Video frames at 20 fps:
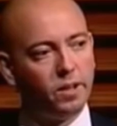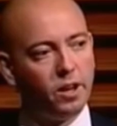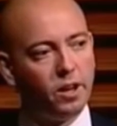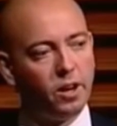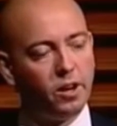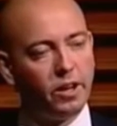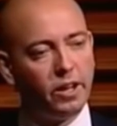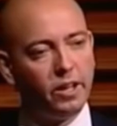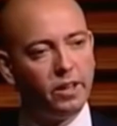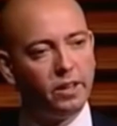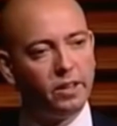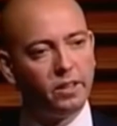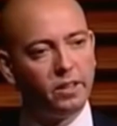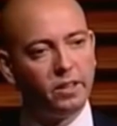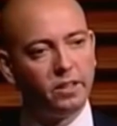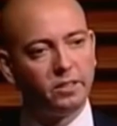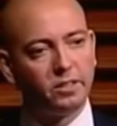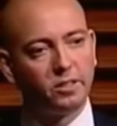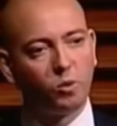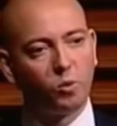you know,
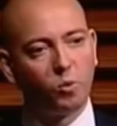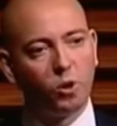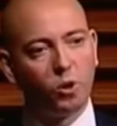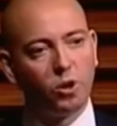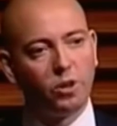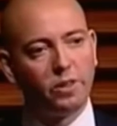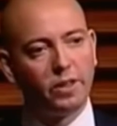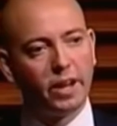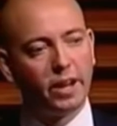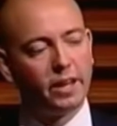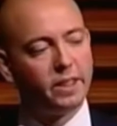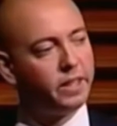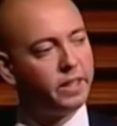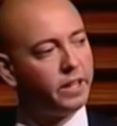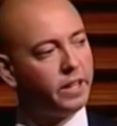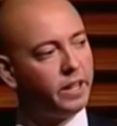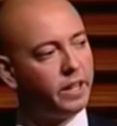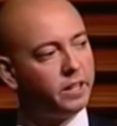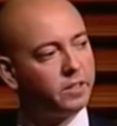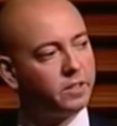this is a word that I
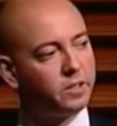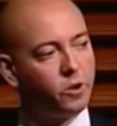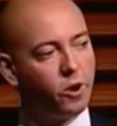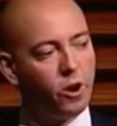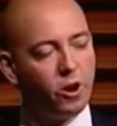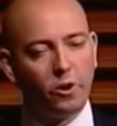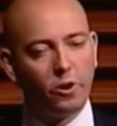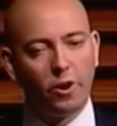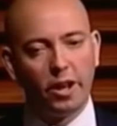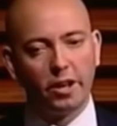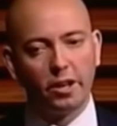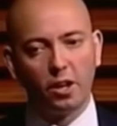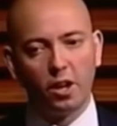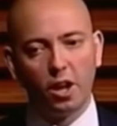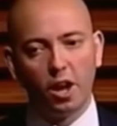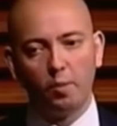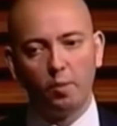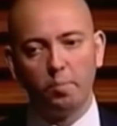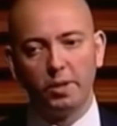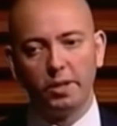think gets thrown around a
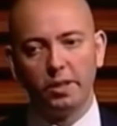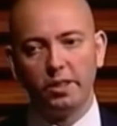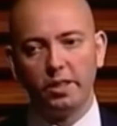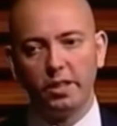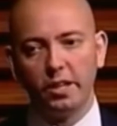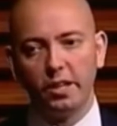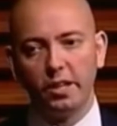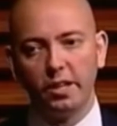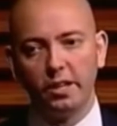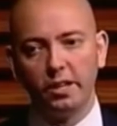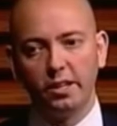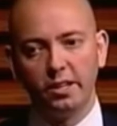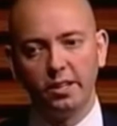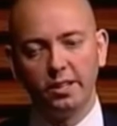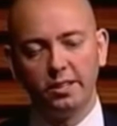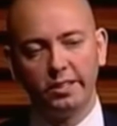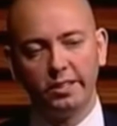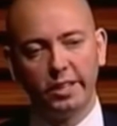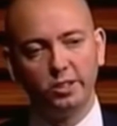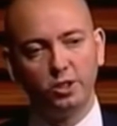lot, but the
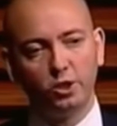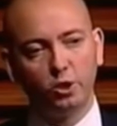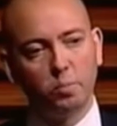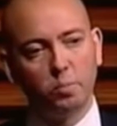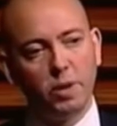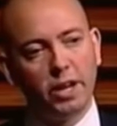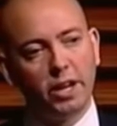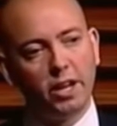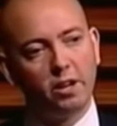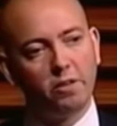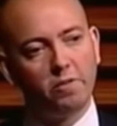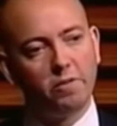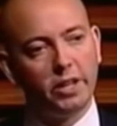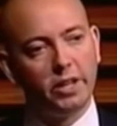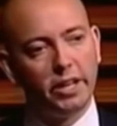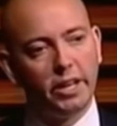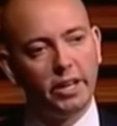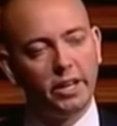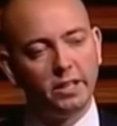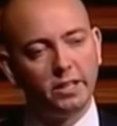essential meaning of
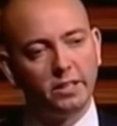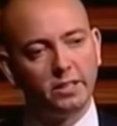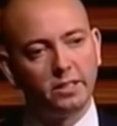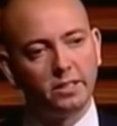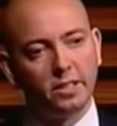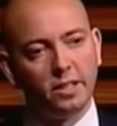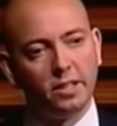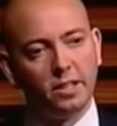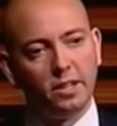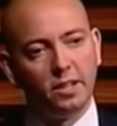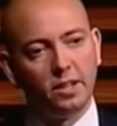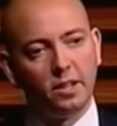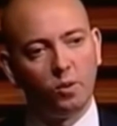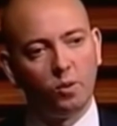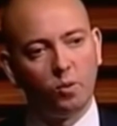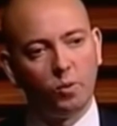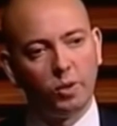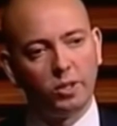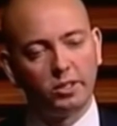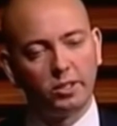it is
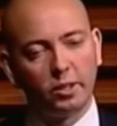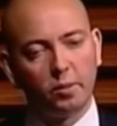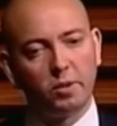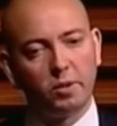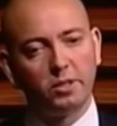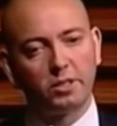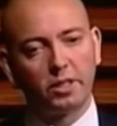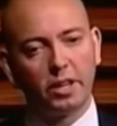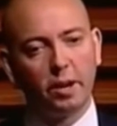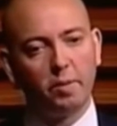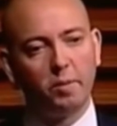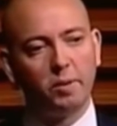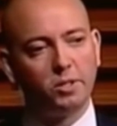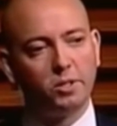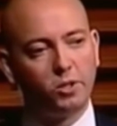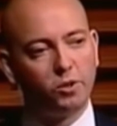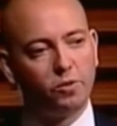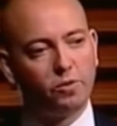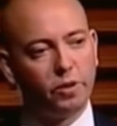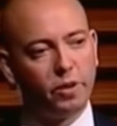when someone is coming
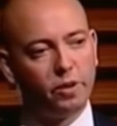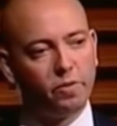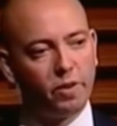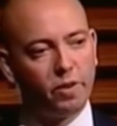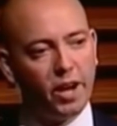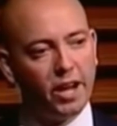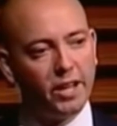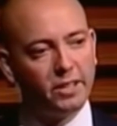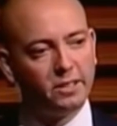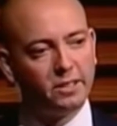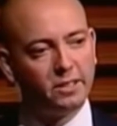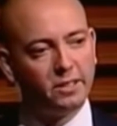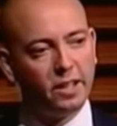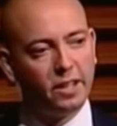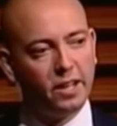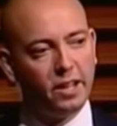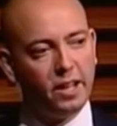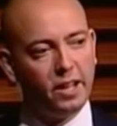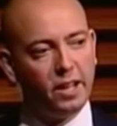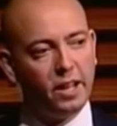to you for advice,
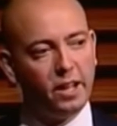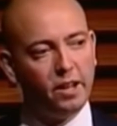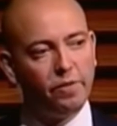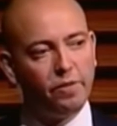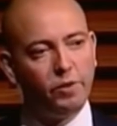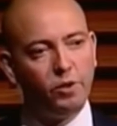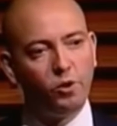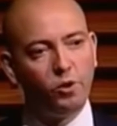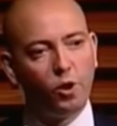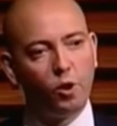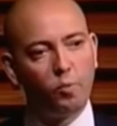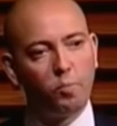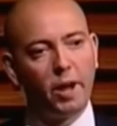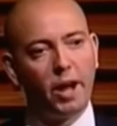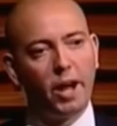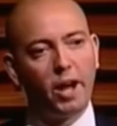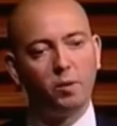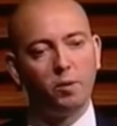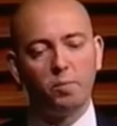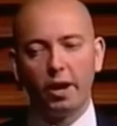if you are
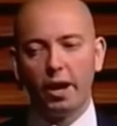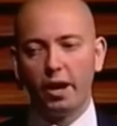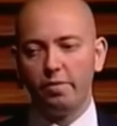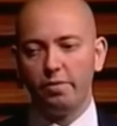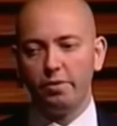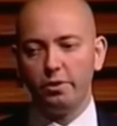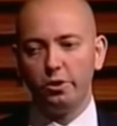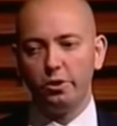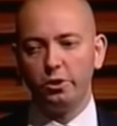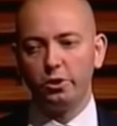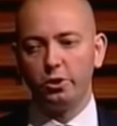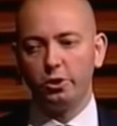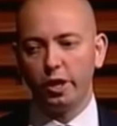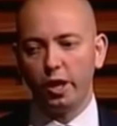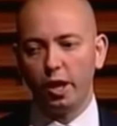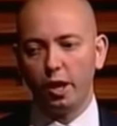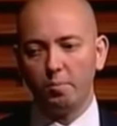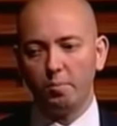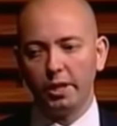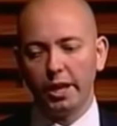bound by a
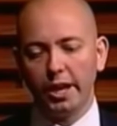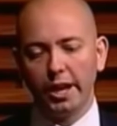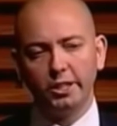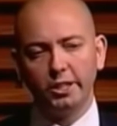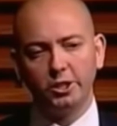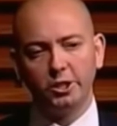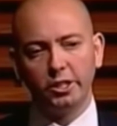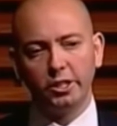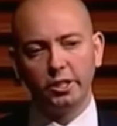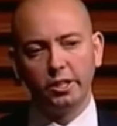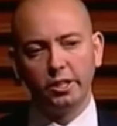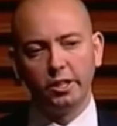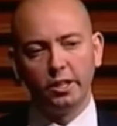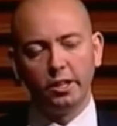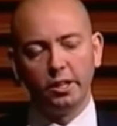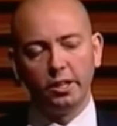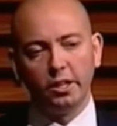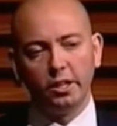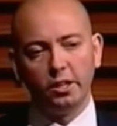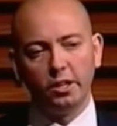fiduciary obligation,
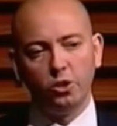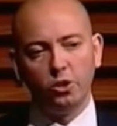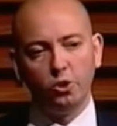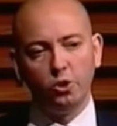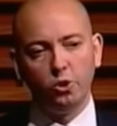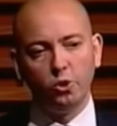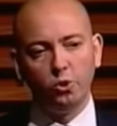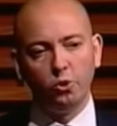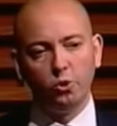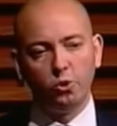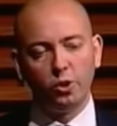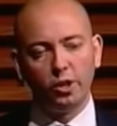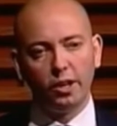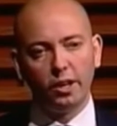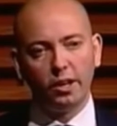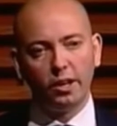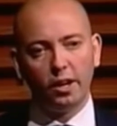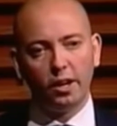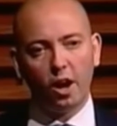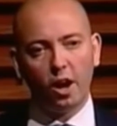you
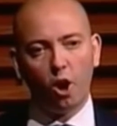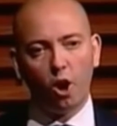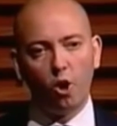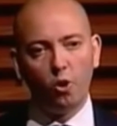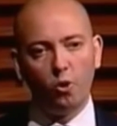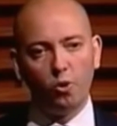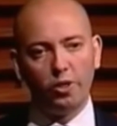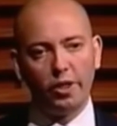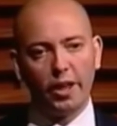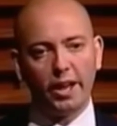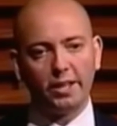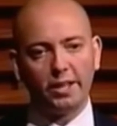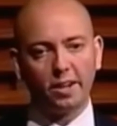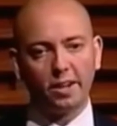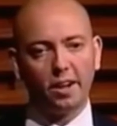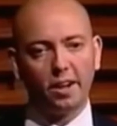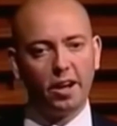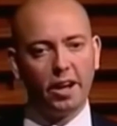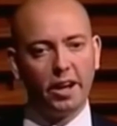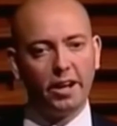owe that
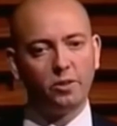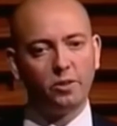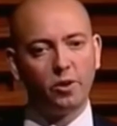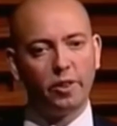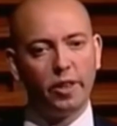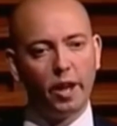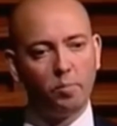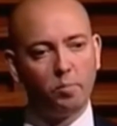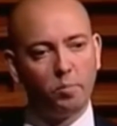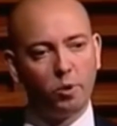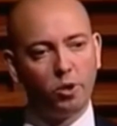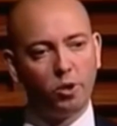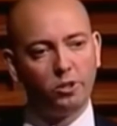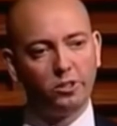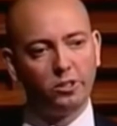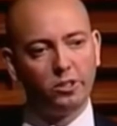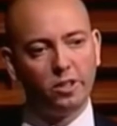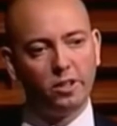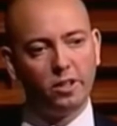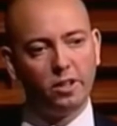client or that
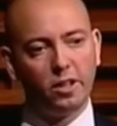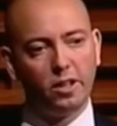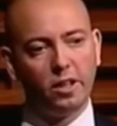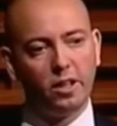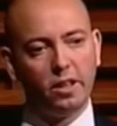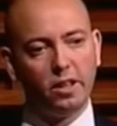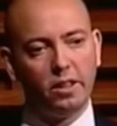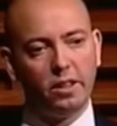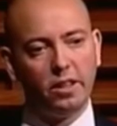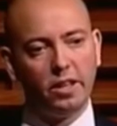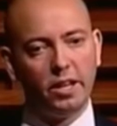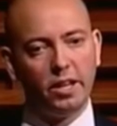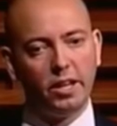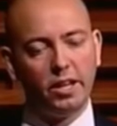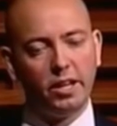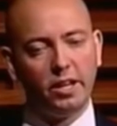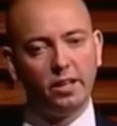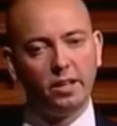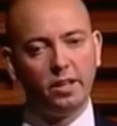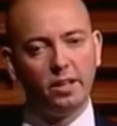person
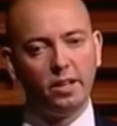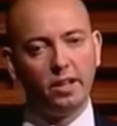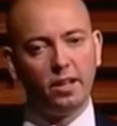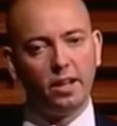the